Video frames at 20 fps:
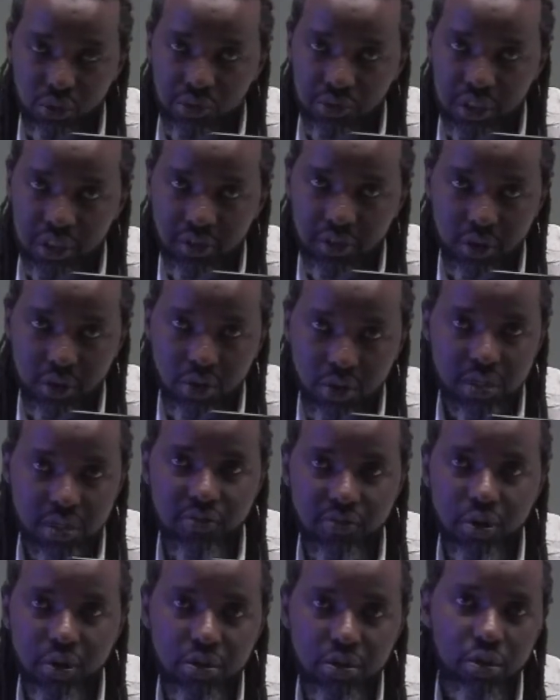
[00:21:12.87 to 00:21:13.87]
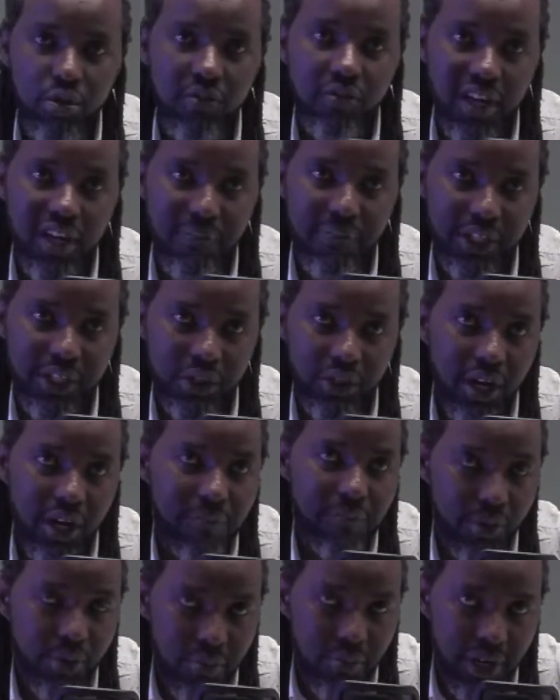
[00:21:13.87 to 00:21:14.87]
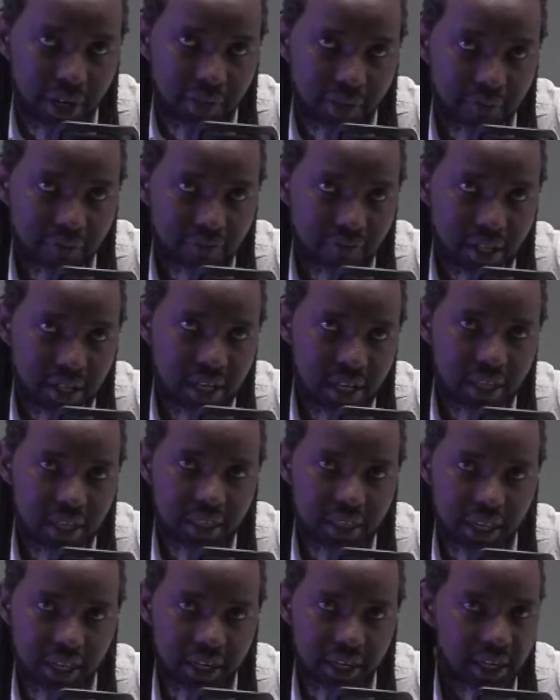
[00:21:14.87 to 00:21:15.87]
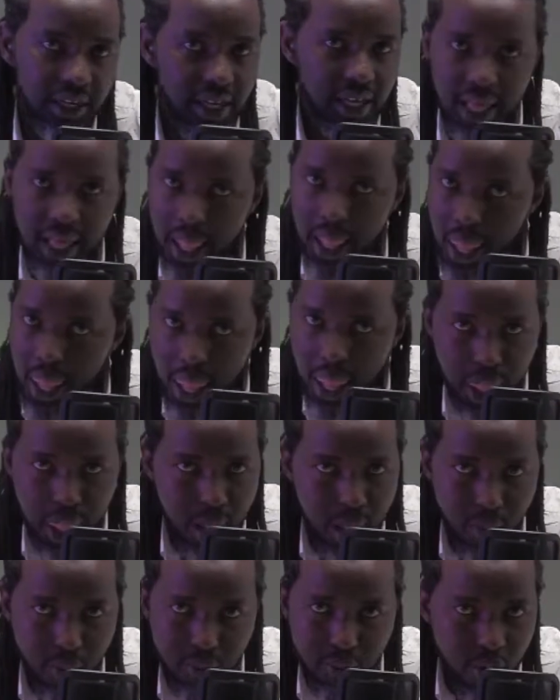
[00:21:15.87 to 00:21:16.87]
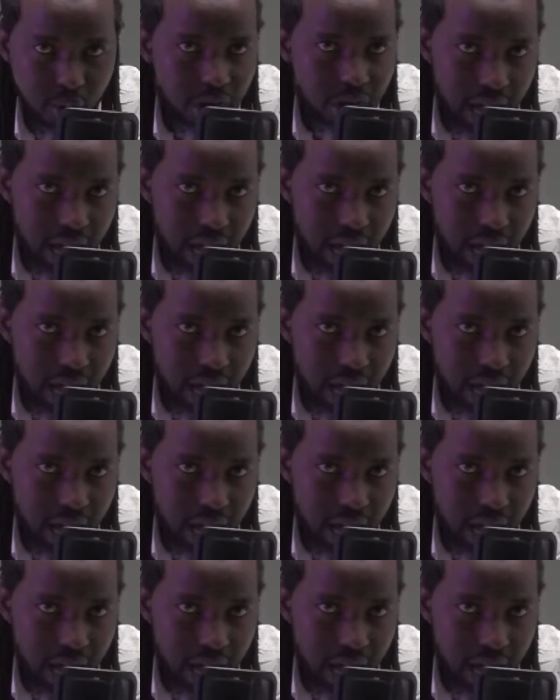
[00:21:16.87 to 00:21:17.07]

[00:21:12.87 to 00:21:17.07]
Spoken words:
Because if you're not solving a particular problem, then no mula.